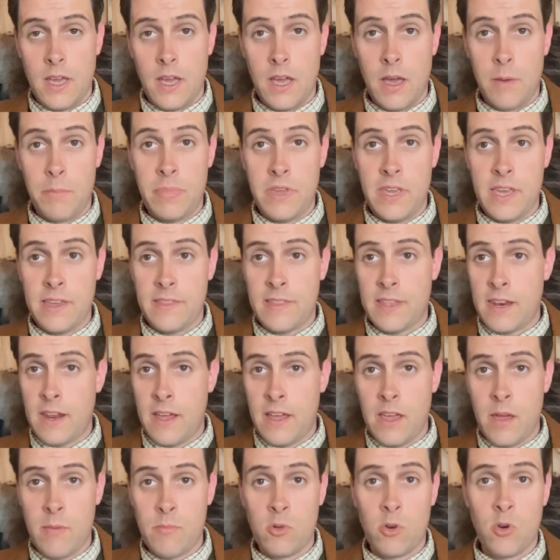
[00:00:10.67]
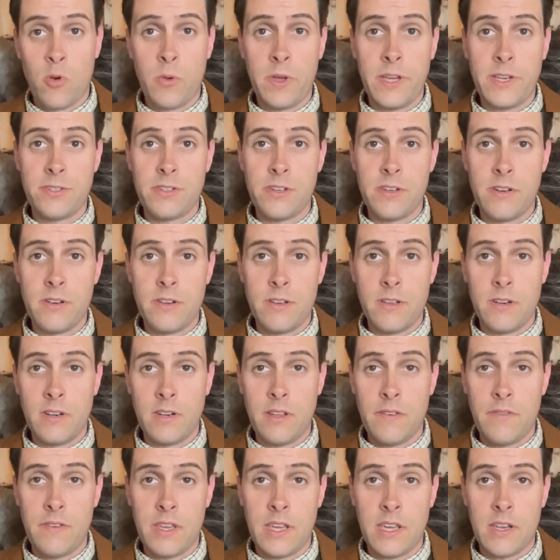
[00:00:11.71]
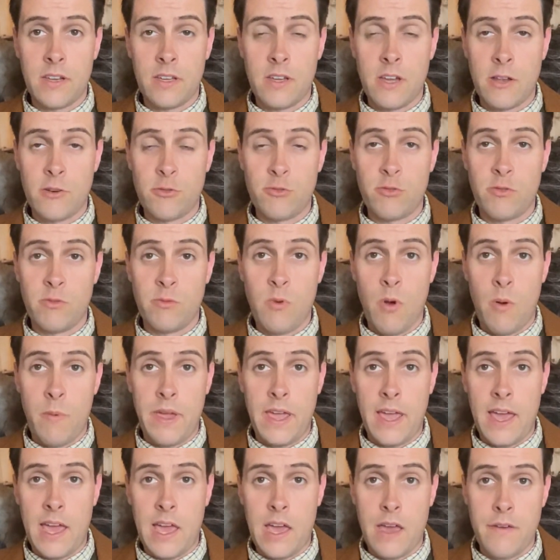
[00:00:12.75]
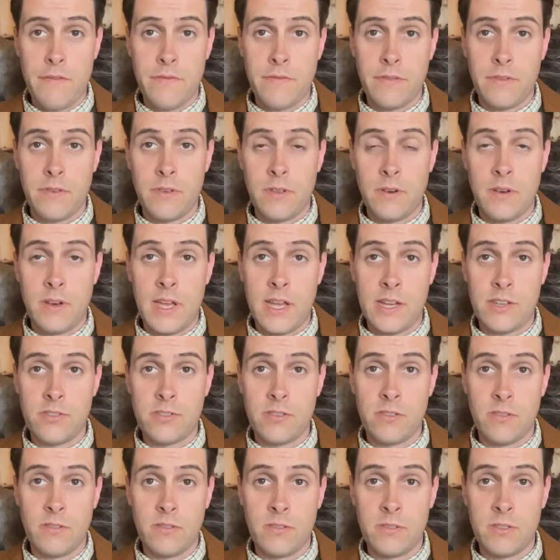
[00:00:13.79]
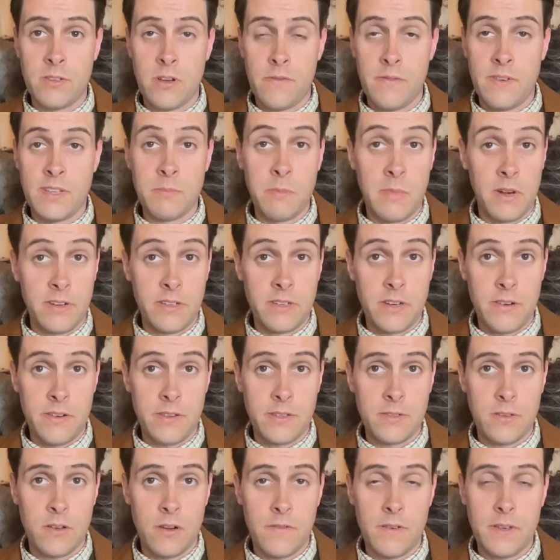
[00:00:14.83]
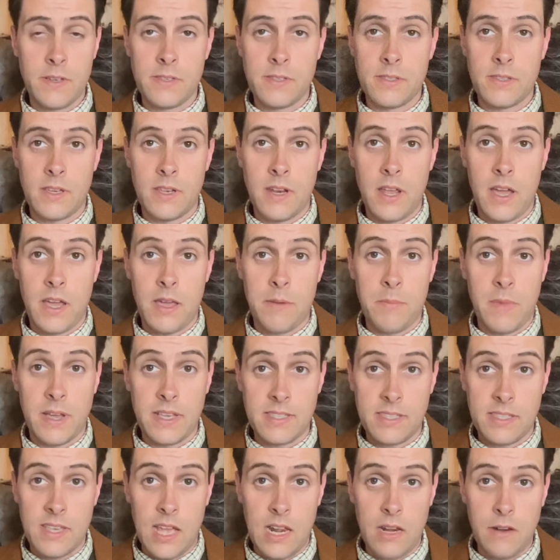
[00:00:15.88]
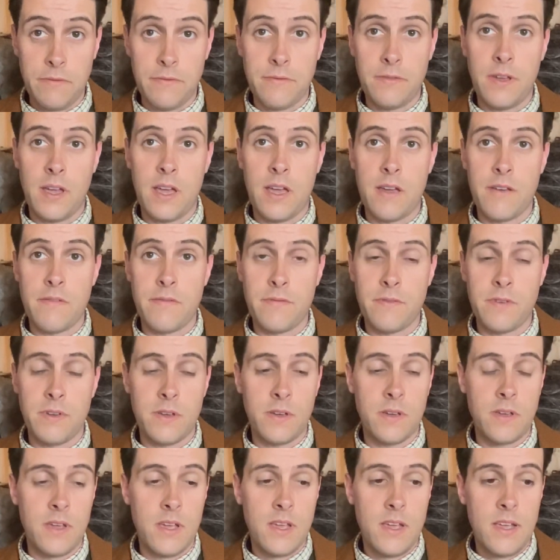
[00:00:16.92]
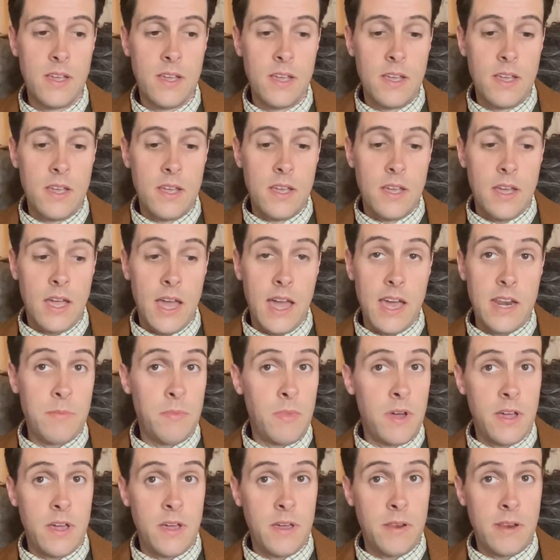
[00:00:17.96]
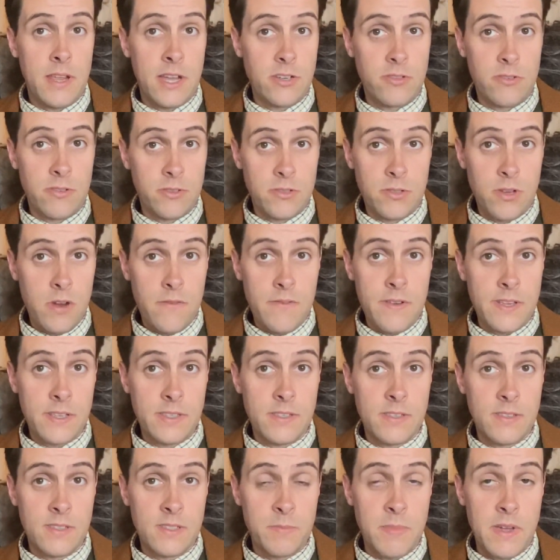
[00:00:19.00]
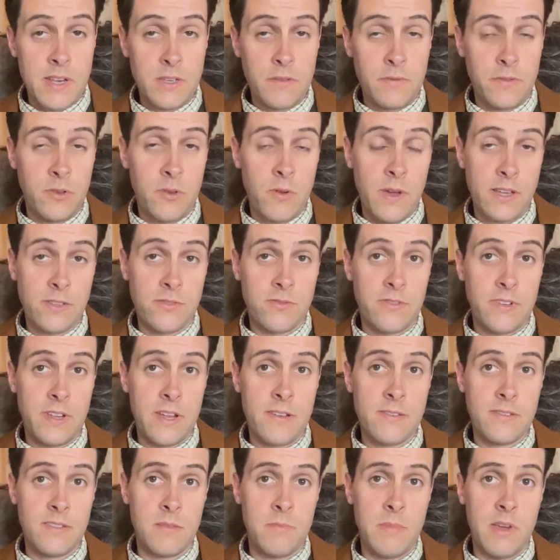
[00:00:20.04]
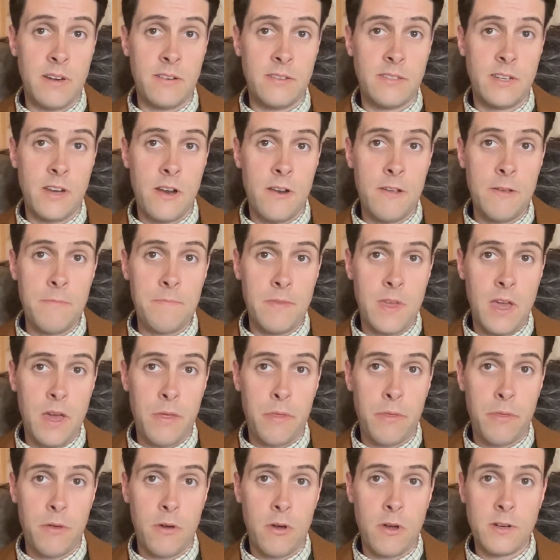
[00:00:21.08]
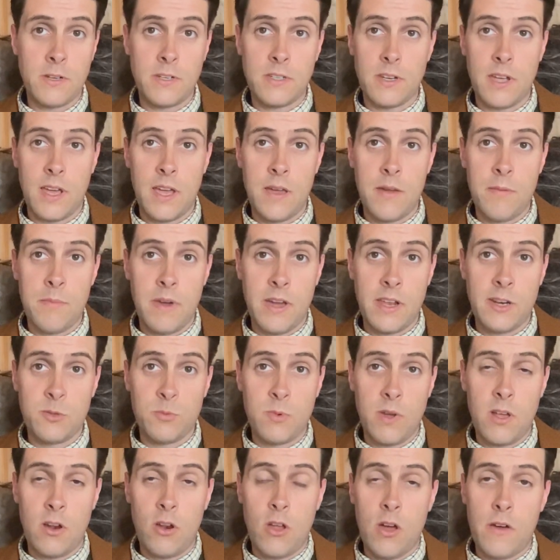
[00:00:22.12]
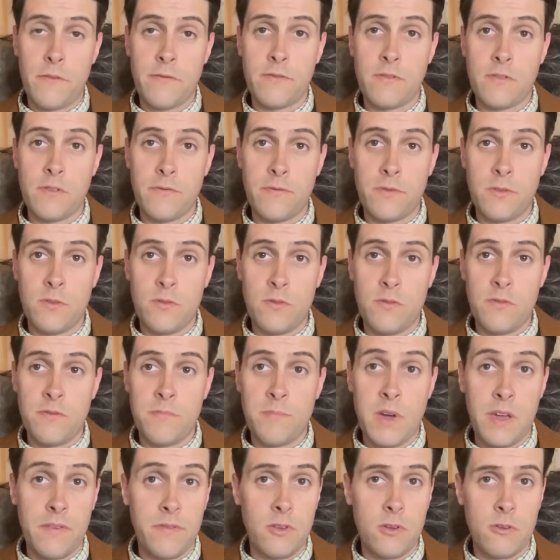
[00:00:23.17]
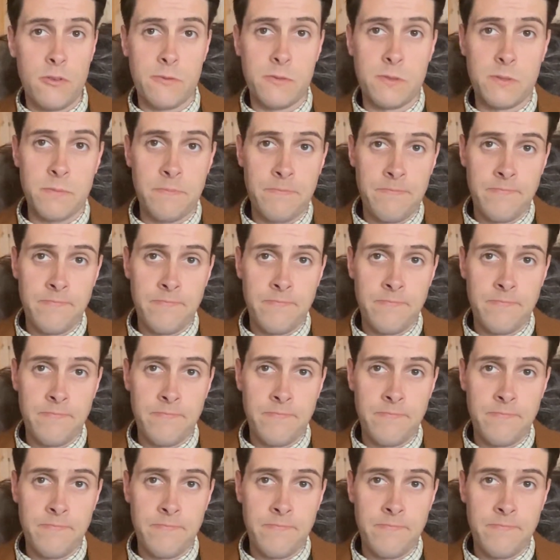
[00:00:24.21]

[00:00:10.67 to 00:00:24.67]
Being that I am Norwegian and living in a country where we have national service, military service, and I myself have had my national service and spent a few extra years in the military, I thought I might as well offer a few of my views.